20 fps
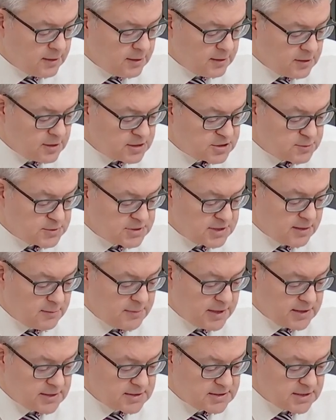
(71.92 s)
The instrument
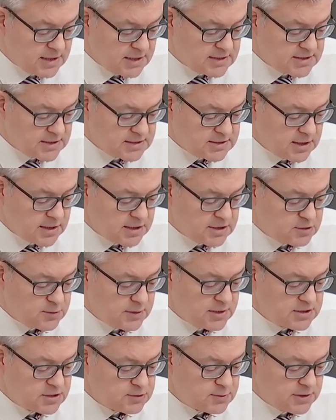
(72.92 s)
amends S S I
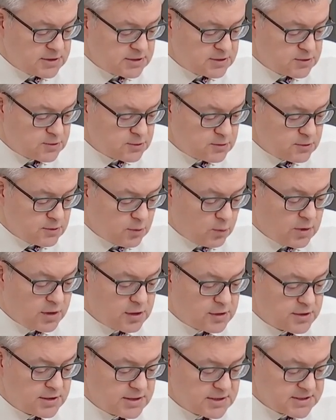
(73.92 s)
twenty twenty-two one
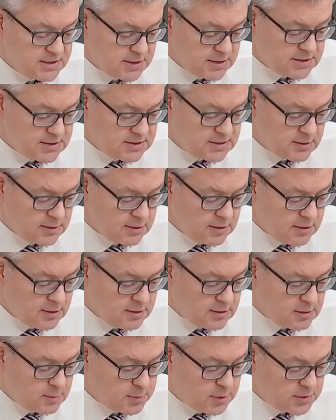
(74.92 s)
thirty-six,
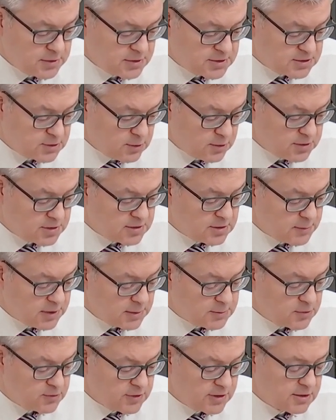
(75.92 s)
the Building Scotland
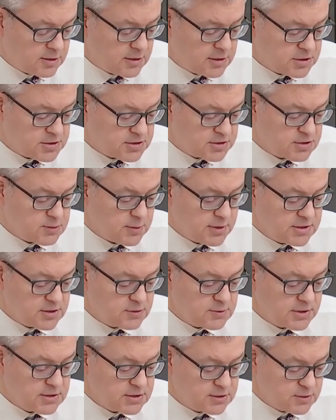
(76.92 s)
Amendment Regulations twenty
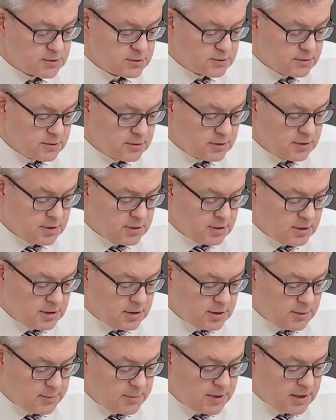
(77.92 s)
twenty-two,
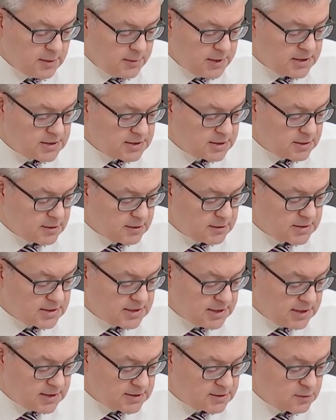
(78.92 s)
by amending the
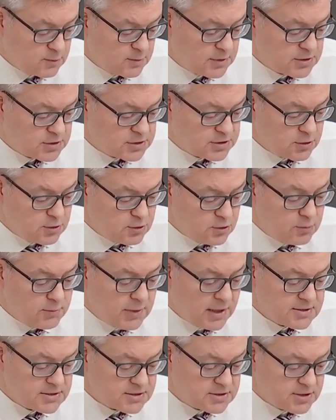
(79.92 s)
date on which new
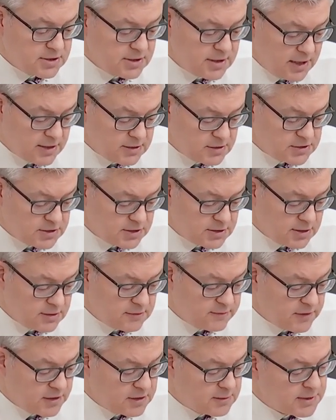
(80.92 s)
mandatory energy and
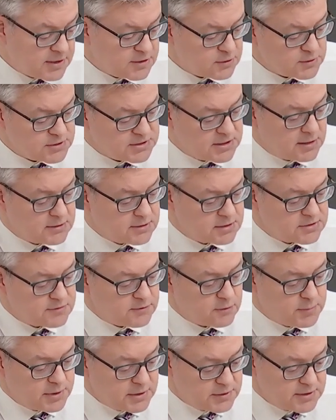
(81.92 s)
environmental standards
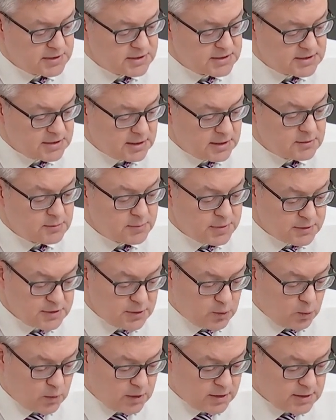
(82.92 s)
for buildings and
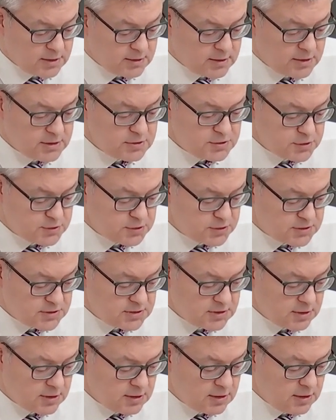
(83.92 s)
building work are
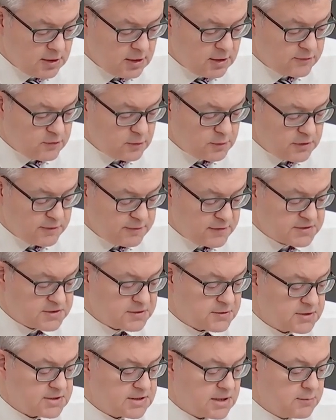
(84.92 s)
introduced, from the first
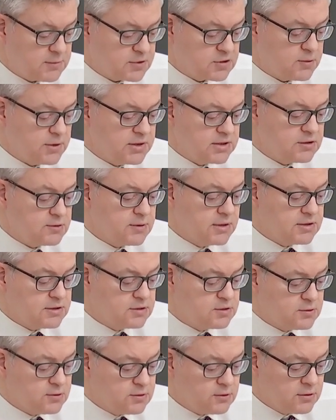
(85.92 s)
of December twenty
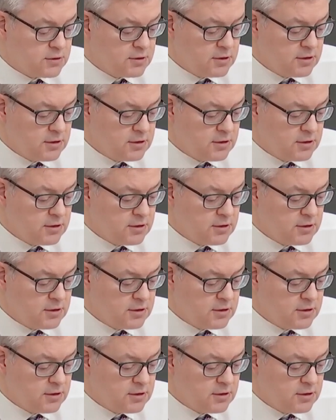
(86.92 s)
twenty-two